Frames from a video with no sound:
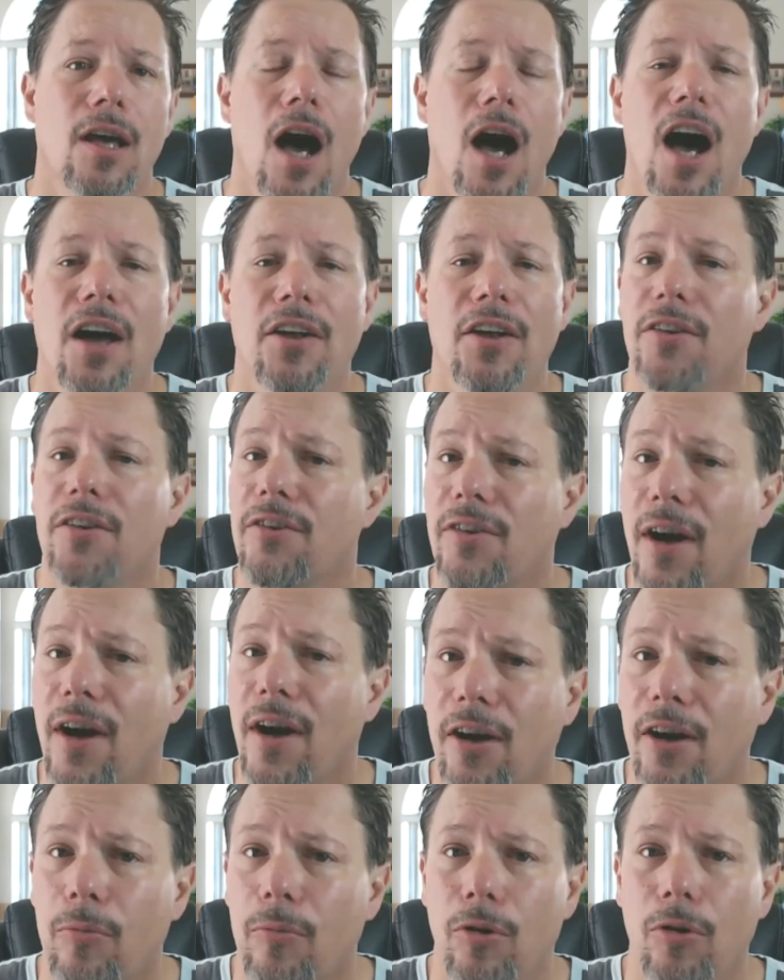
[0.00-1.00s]

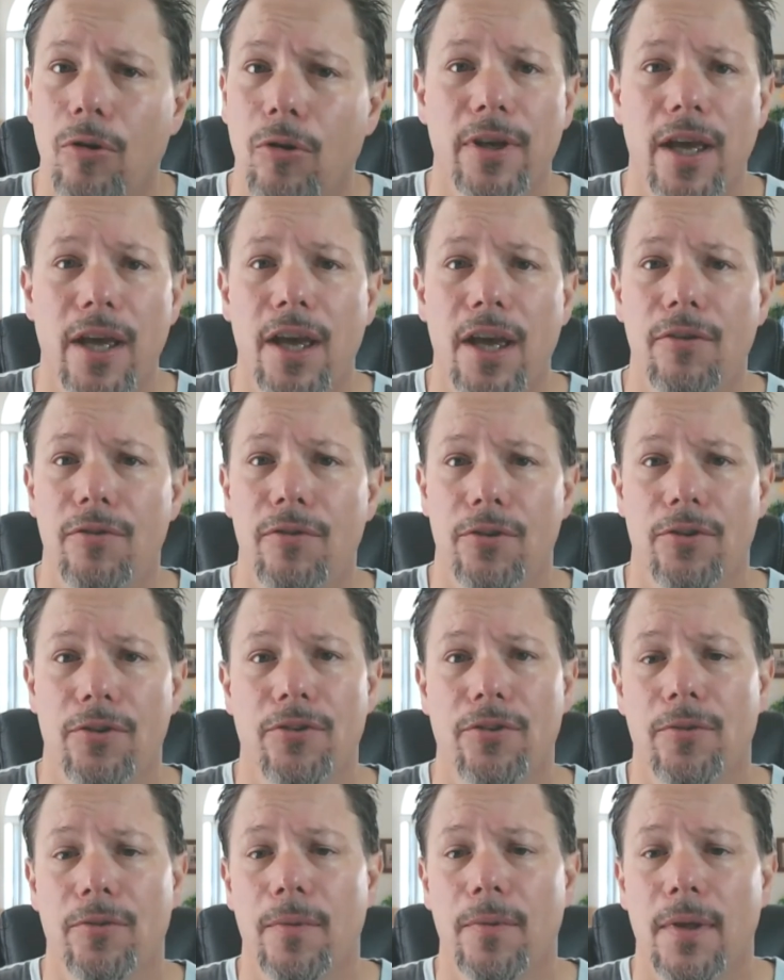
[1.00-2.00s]
undesirable
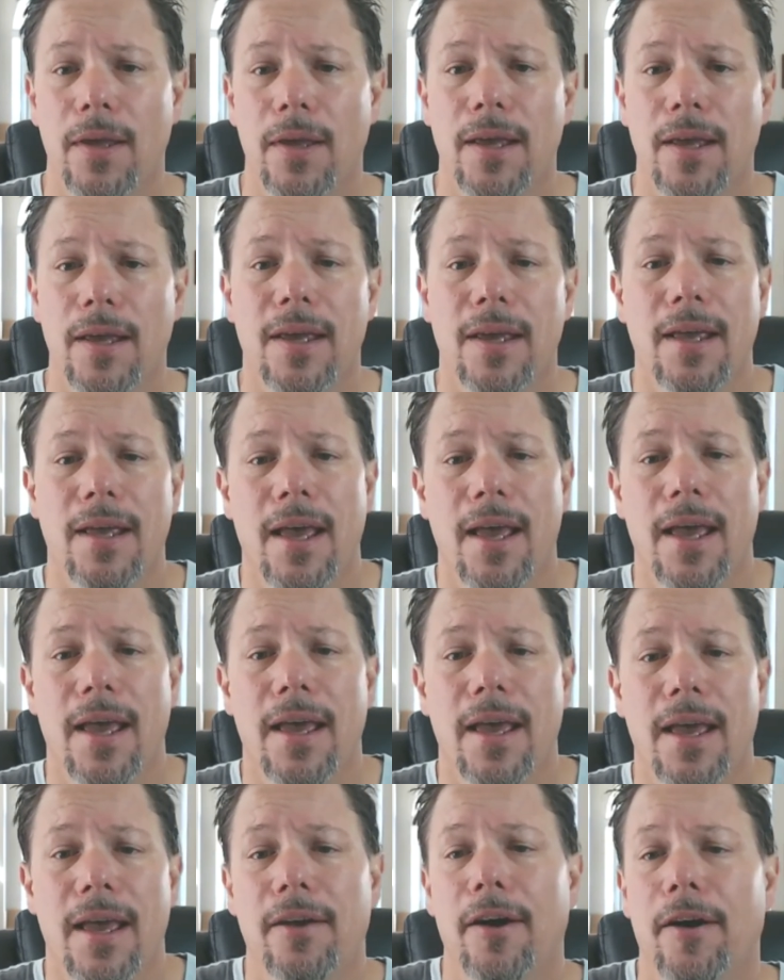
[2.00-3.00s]
behaviors.
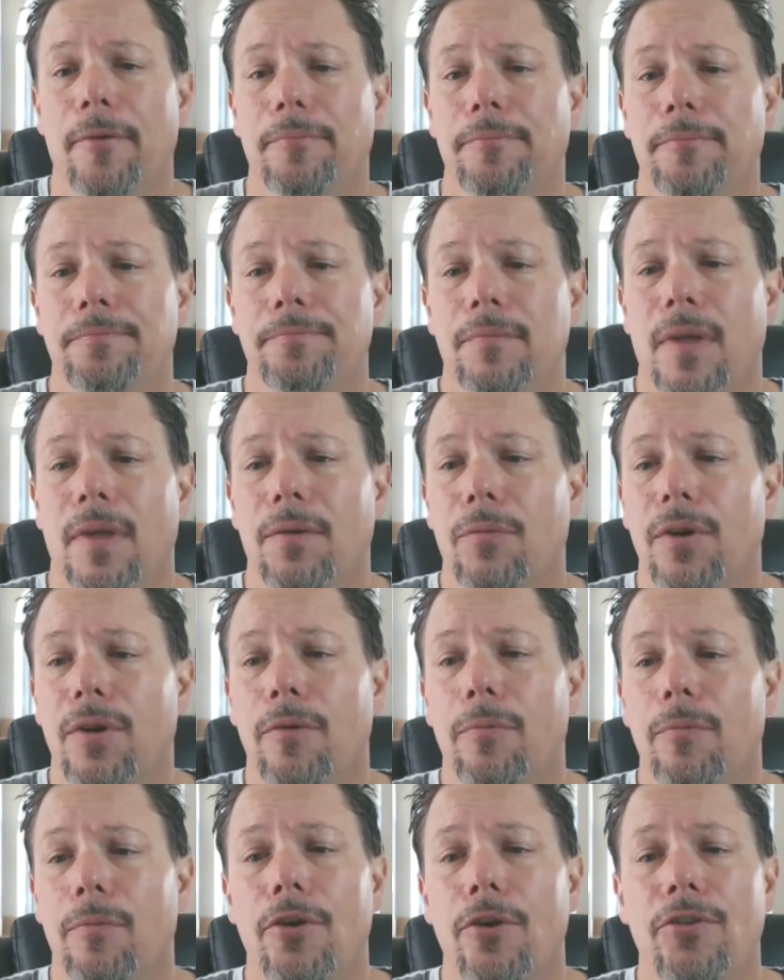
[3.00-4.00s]
And, um, and when
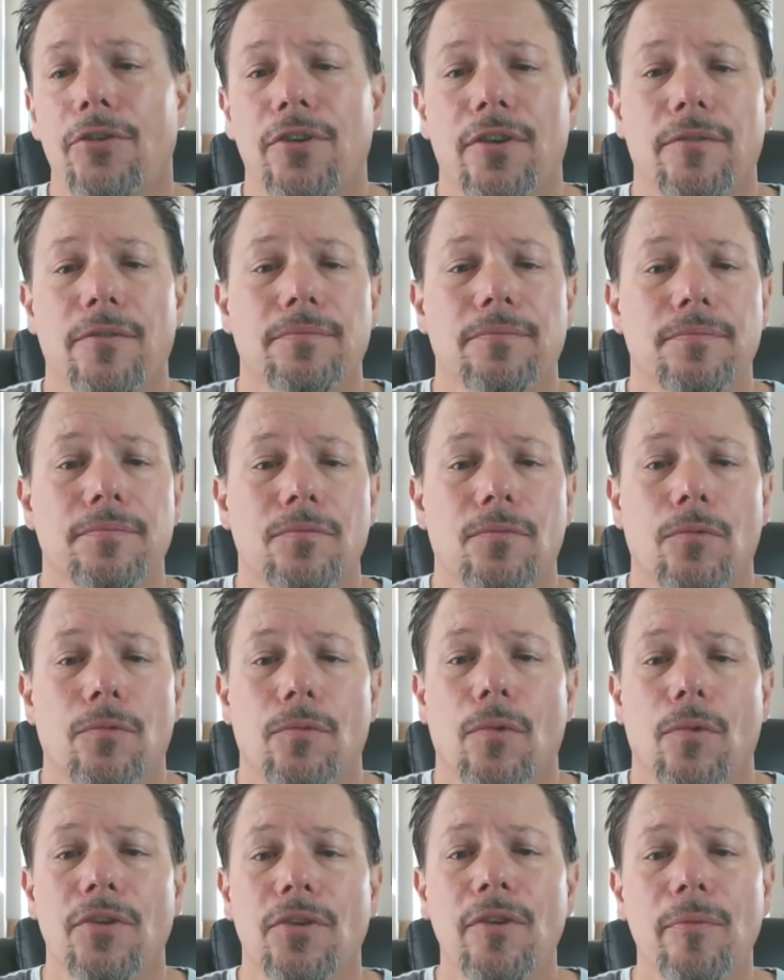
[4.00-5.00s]
a person,
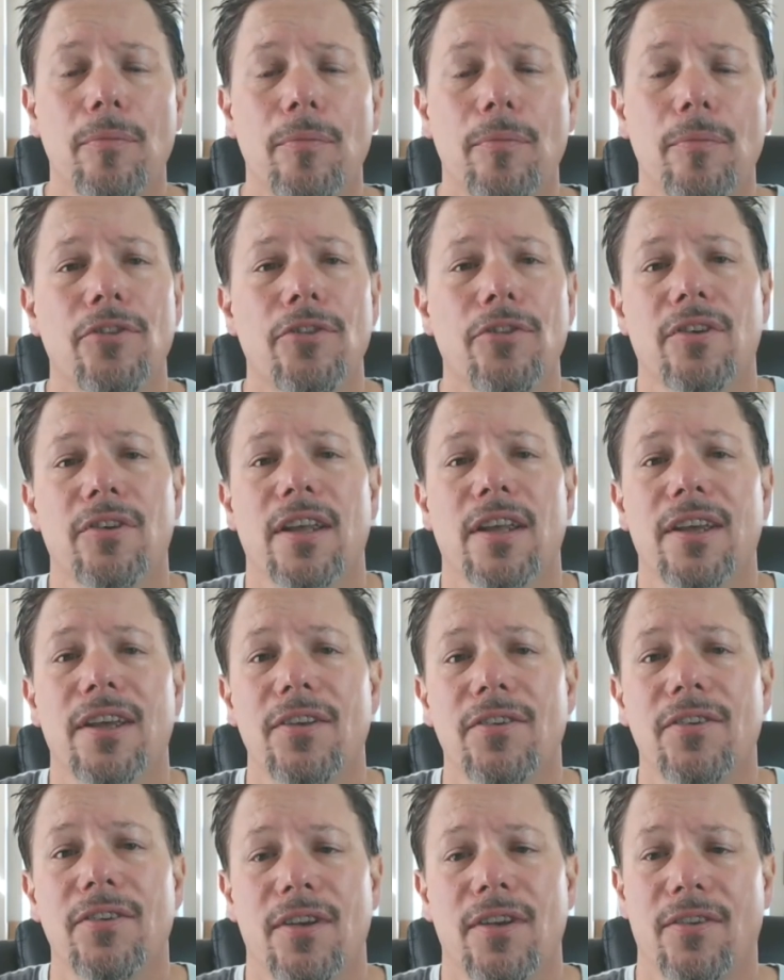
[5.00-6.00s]
once a person
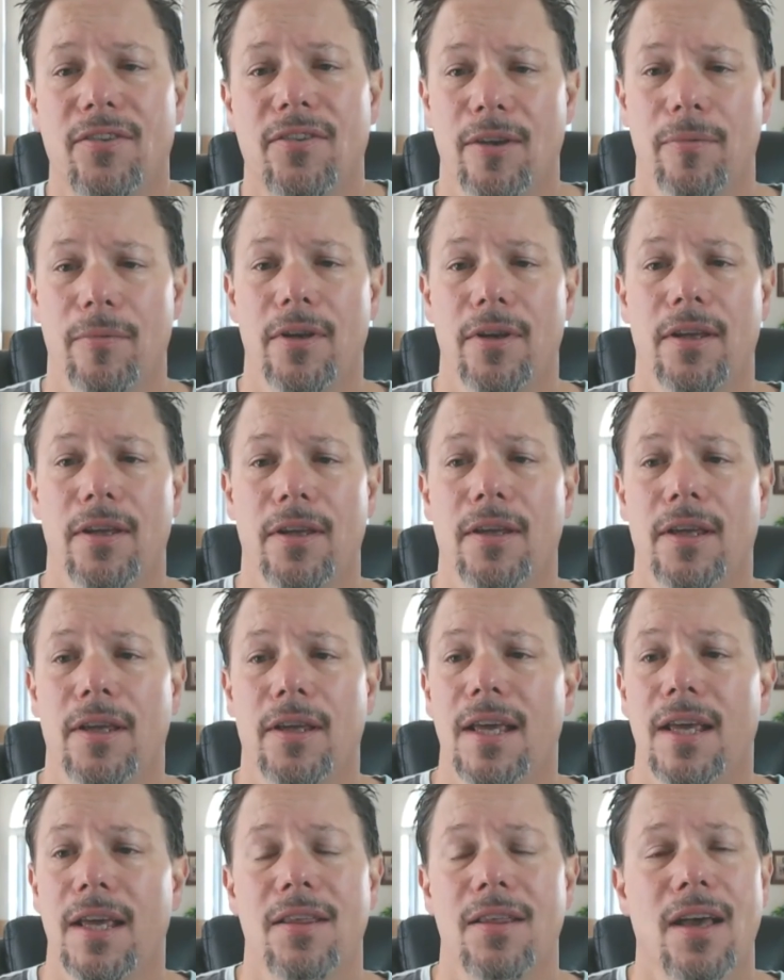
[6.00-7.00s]
is exhibiting
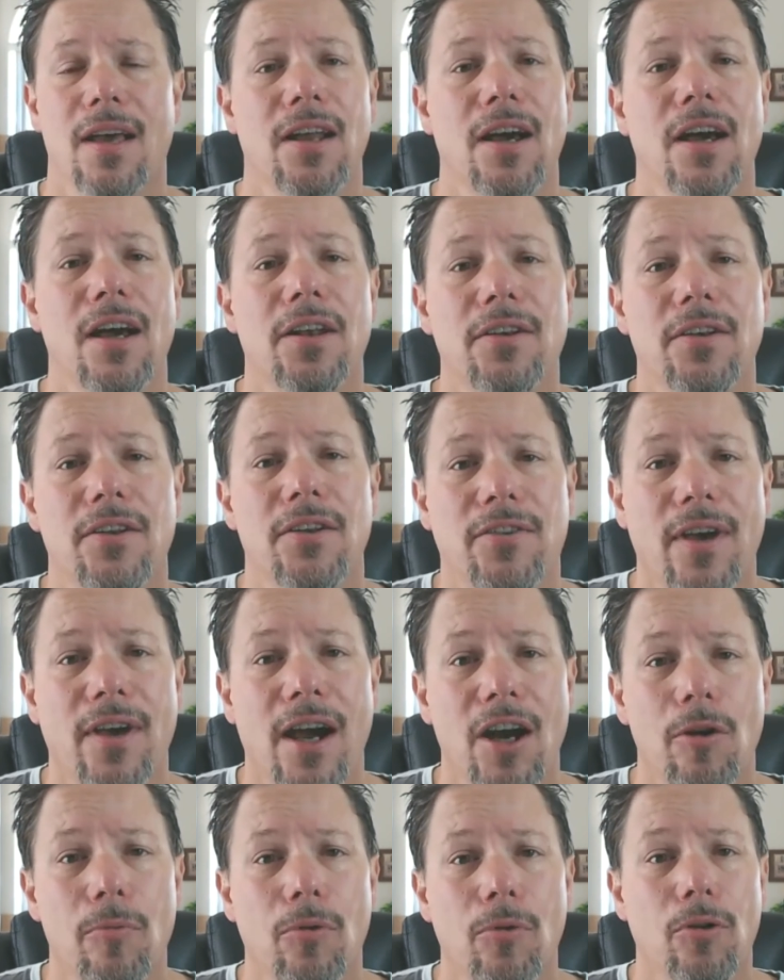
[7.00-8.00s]
an
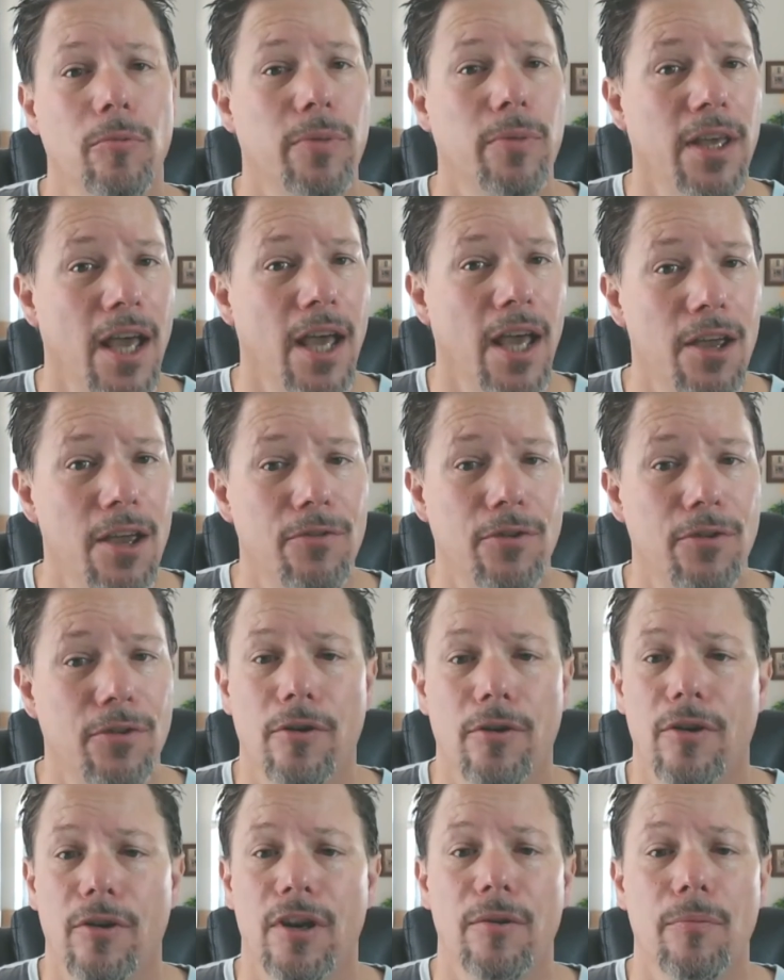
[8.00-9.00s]
undesirable behavior
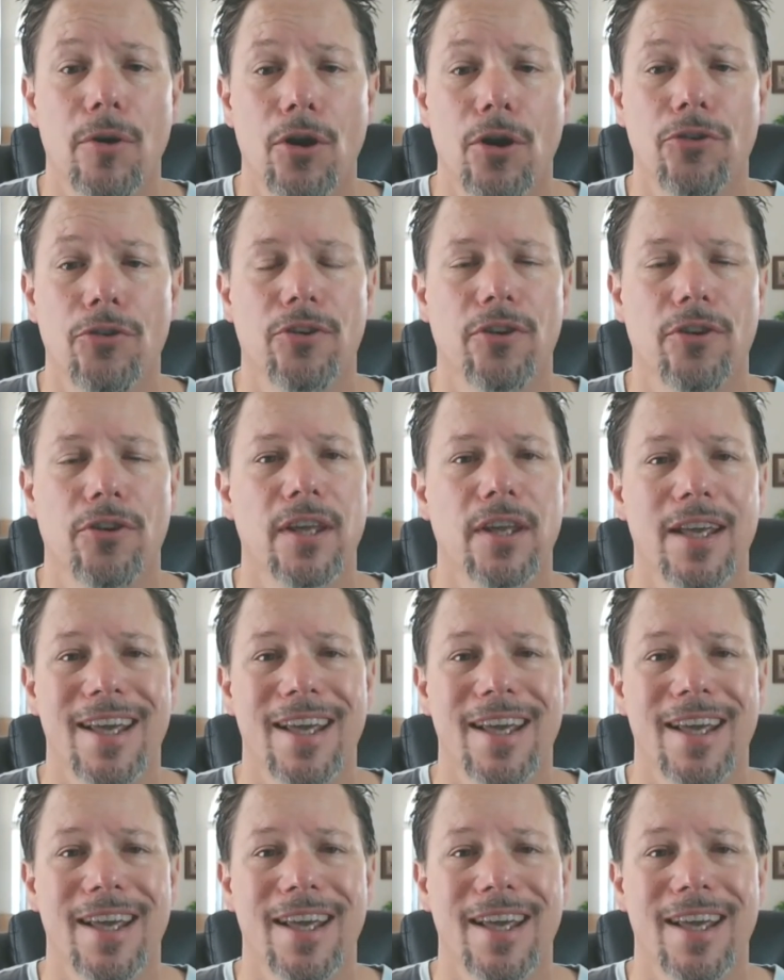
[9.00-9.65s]
or emotion,